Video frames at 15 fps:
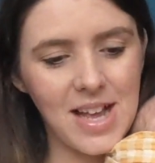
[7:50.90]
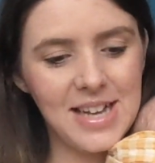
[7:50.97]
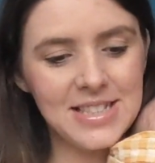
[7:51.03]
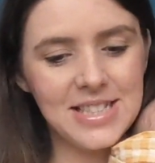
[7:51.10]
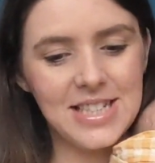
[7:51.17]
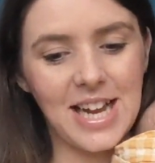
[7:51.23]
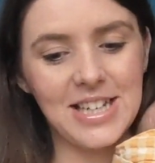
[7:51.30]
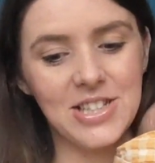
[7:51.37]

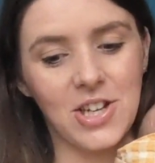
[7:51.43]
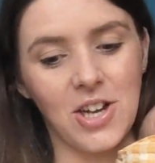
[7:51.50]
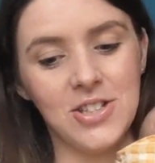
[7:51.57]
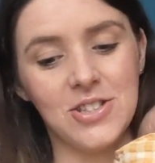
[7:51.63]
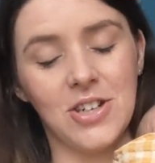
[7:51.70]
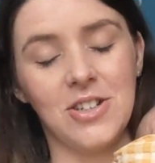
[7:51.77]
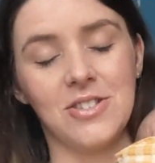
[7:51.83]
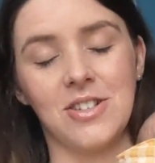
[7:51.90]
as the day
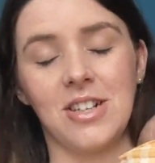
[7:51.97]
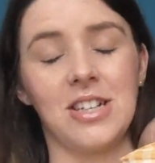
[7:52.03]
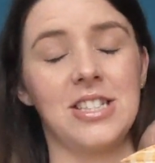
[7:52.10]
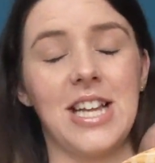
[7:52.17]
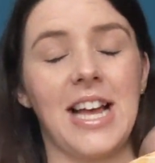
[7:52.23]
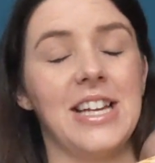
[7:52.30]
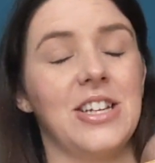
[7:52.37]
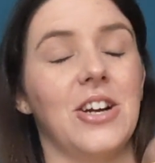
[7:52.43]
goes on
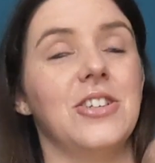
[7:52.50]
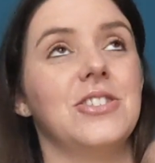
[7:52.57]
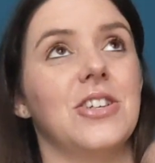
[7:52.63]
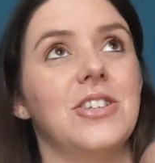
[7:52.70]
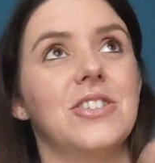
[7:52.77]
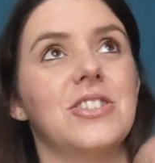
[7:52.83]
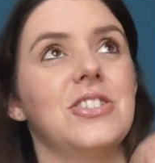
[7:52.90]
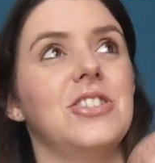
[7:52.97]

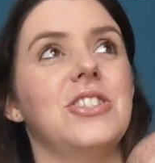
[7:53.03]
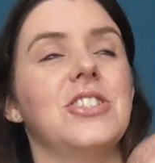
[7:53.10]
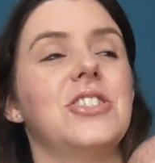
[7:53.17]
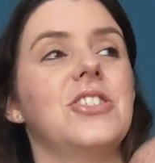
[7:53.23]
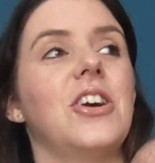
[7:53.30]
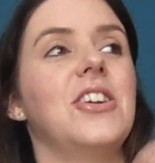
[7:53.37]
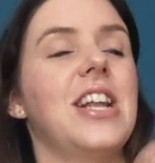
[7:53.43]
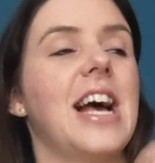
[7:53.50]
because you're
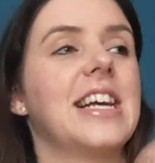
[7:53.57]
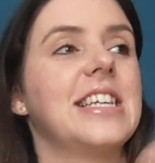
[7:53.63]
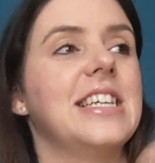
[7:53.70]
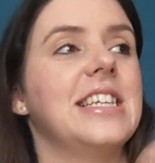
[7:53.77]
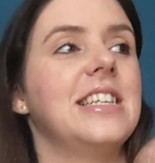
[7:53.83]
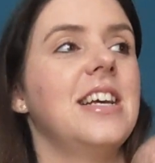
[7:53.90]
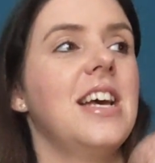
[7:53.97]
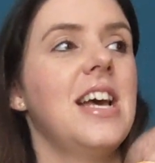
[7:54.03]
just so
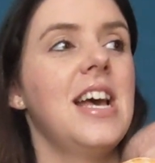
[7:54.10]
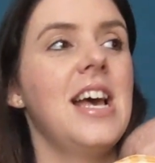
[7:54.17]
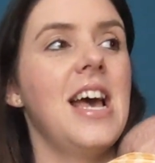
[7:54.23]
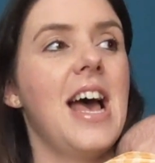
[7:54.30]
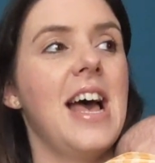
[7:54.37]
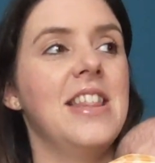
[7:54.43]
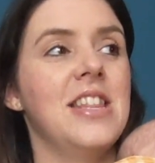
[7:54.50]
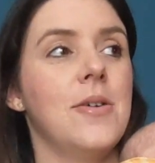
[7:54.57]
knackered.
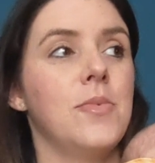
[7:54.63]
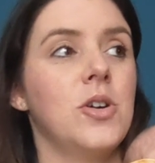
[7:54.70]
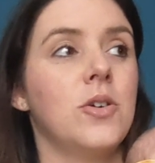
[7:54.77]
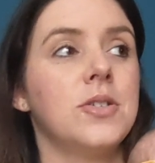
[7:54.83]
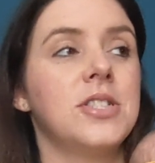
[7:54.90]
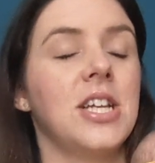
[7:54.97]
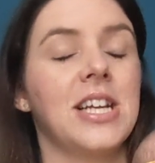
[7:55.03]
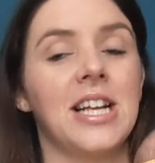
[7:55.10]
And then we
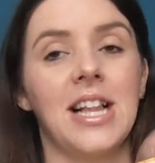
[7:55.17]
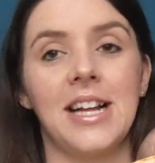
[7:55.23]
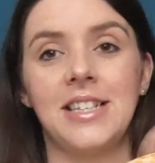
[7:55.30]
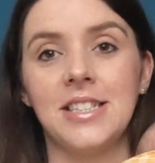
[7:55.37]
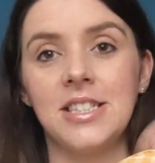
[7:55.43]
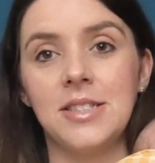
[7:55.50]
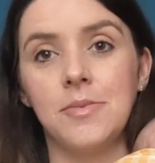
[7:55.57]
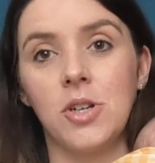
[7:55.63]
also
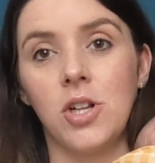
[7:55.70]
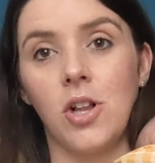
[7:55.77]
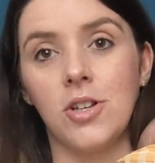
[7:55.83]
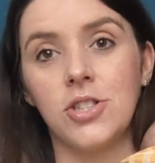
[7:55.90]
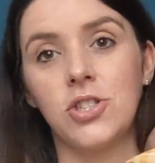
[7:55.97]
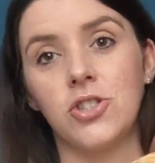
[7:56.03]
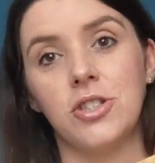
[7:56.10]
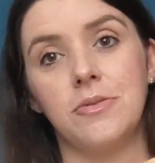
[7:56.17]
collected some
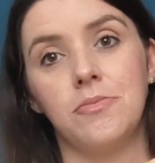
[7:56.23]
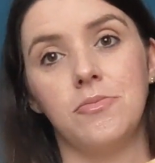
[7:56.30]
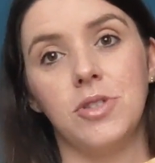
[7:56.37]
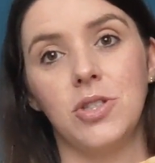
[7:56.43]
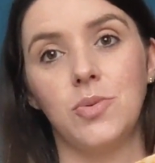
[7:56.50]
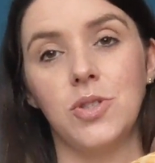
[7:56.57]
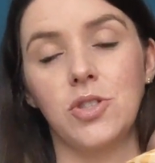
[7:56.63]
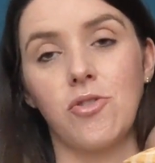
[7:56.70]
colostrum,
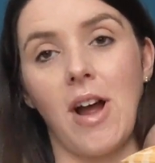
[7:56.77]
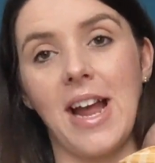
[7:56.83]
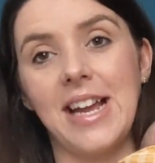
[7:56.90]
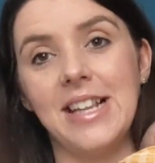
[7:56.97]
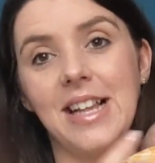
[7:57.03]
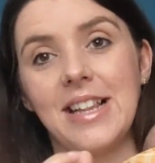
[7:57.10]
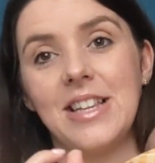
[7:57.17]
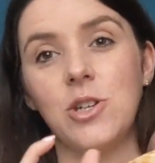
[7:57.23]
which was great,
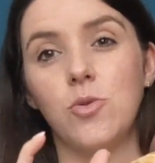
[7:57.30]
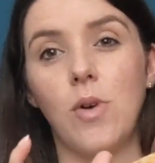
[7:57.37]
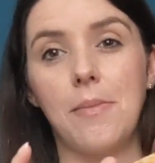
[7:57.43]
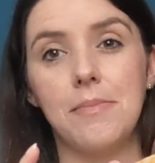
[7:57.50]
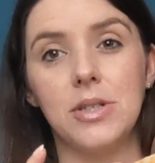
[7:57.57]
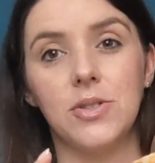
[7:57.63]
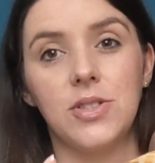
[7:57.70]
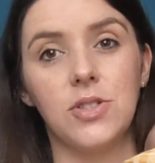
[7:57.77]
in like little
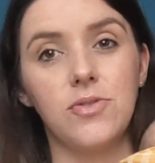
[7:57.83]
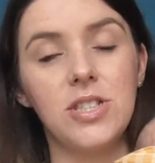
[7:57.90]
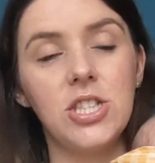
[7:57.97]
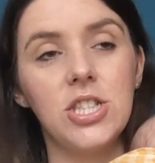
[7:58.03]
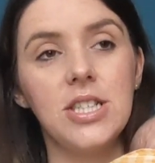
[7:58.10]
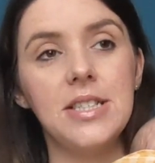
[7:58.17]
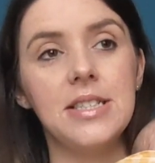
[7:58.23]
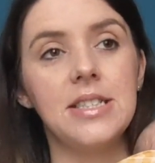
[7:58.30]
1 mil
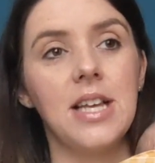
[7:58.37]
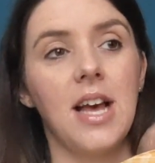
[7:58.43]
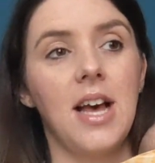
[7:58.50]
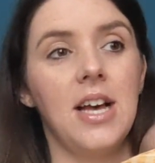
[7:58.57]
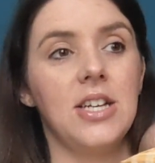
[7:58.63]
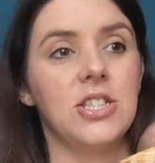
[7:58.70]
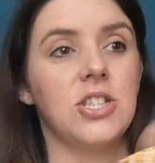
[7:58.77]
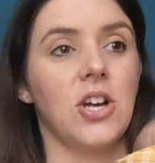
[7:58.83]
syringes.
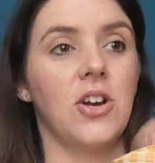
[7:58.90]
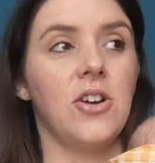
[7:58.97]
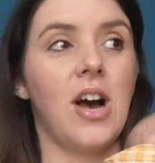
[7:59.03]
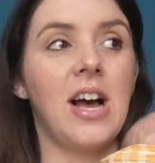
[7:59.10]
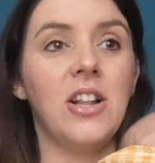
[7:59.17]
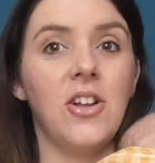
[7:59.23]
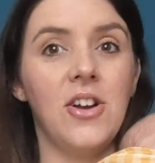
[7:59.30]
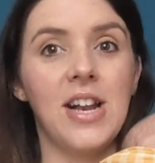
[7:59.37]
So
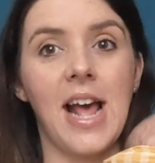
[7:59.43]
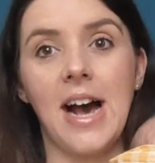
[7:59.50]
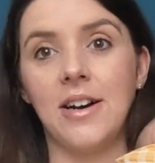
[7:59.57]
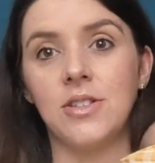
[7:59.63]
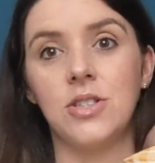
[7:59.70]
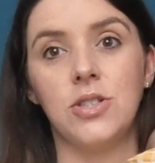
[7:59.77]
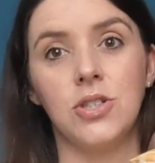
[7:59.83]
I learned how to